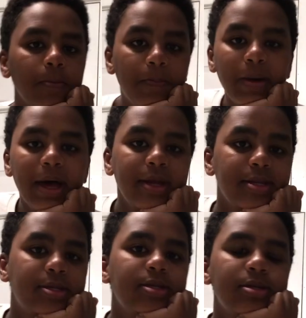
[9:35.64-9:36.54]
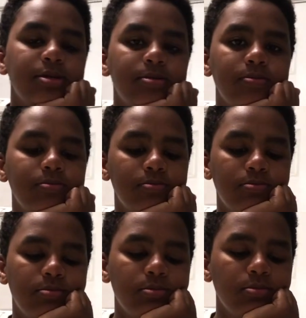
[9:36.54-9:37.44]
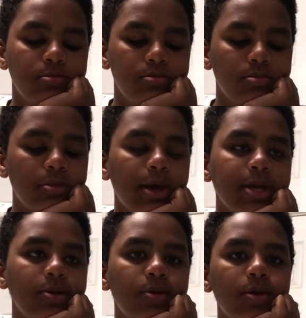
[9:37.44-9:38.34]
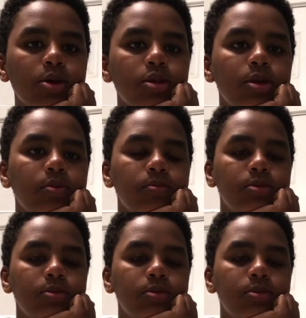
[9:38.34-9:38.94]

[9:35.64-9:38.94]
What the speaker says: but I don't know what I should do.